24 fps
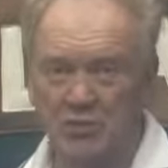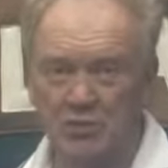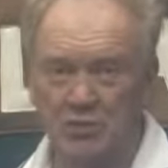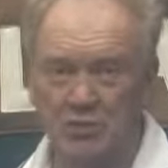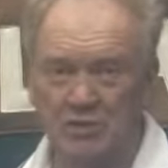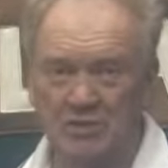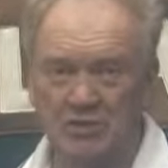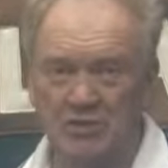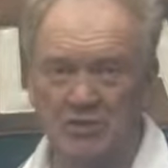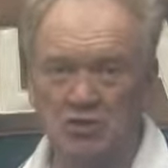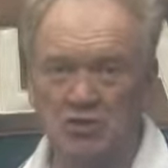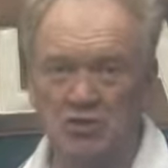
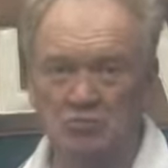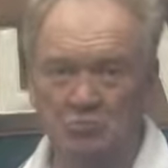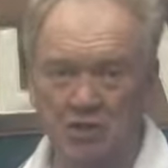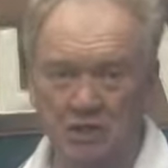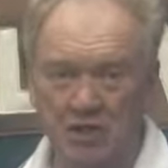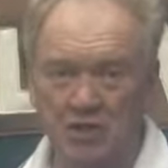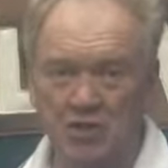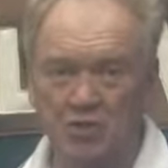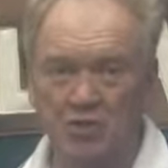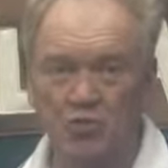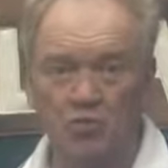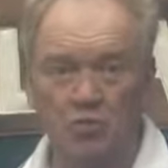when
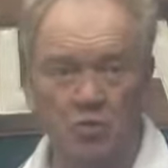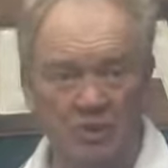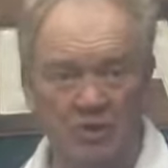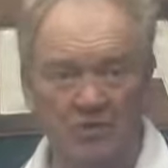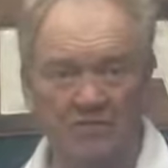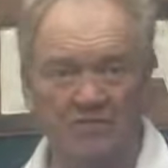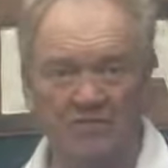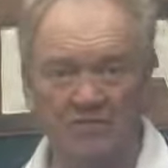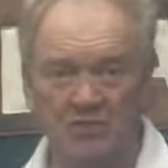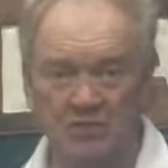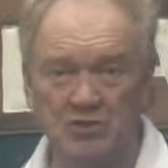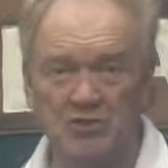Smith will
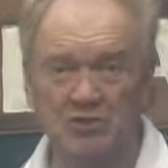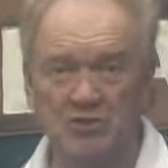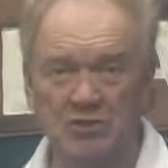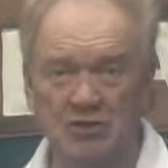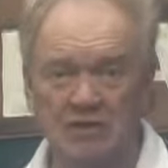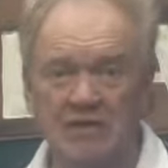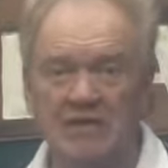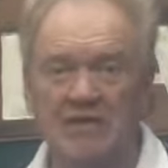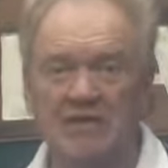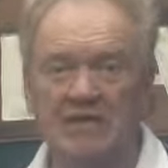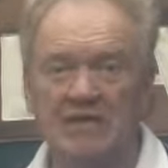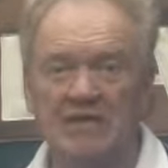
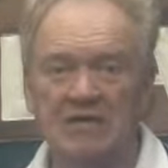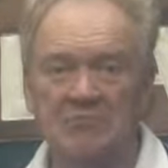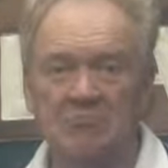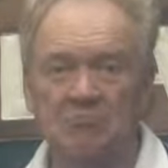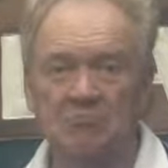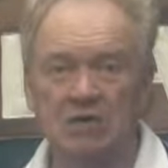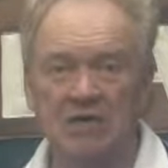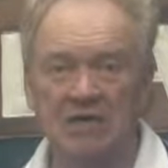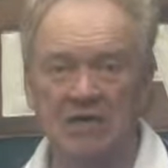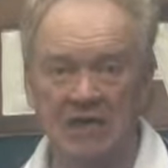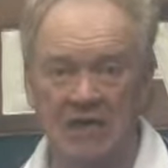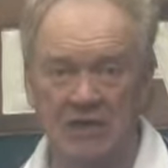officially
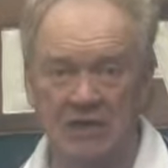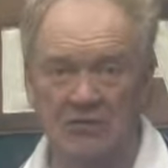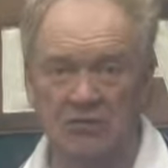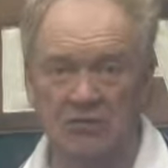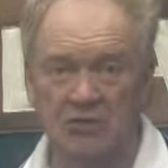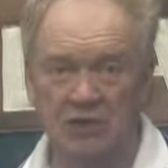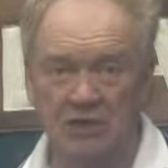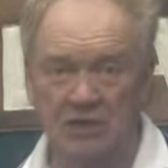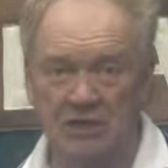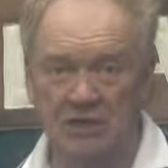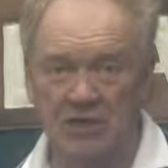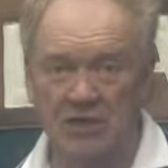begin
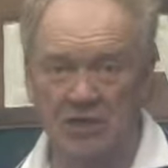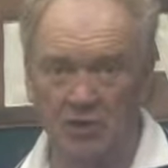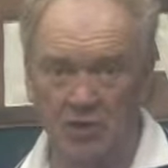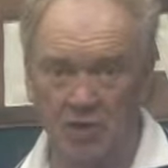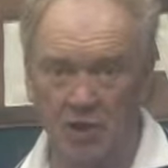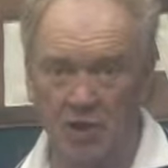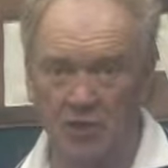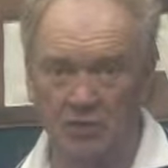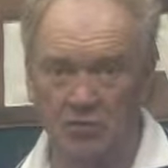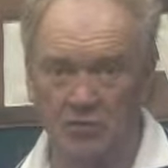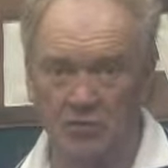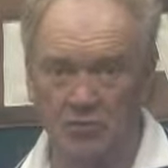taking
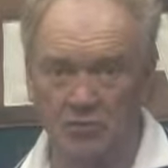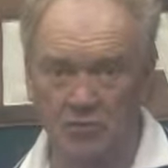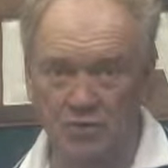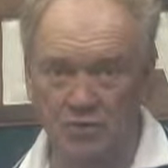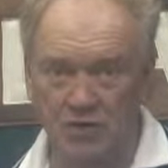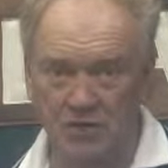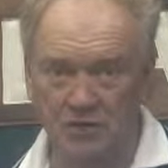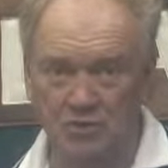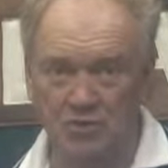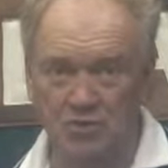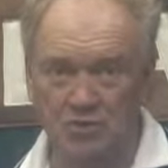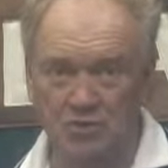on new
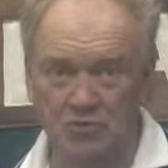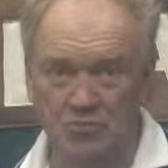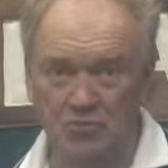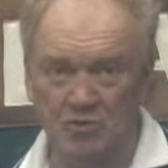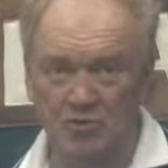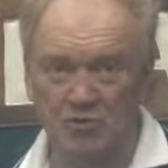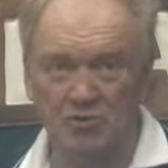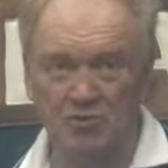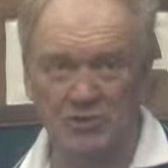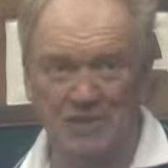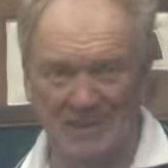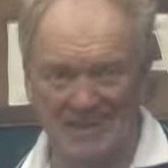
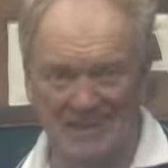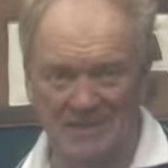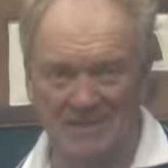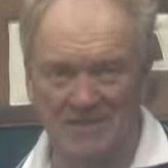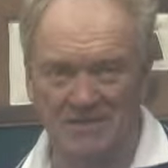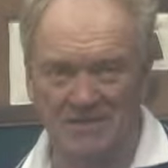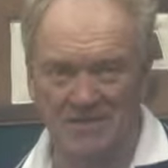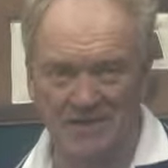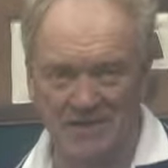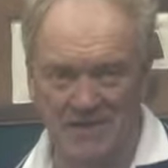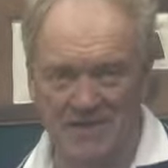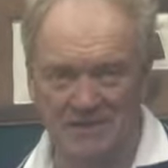customers and
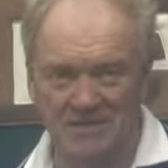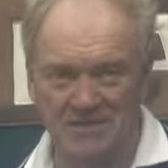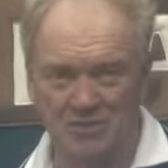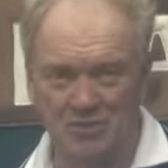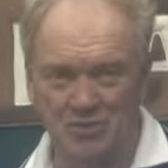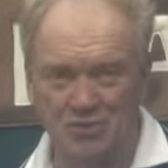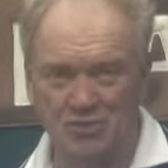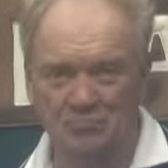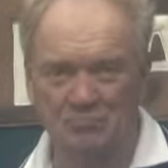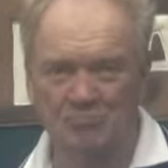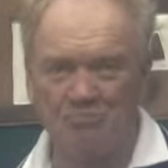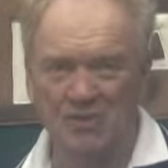
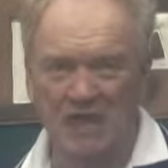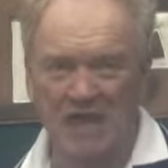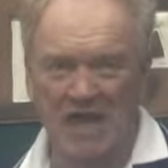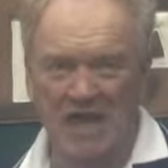accounts.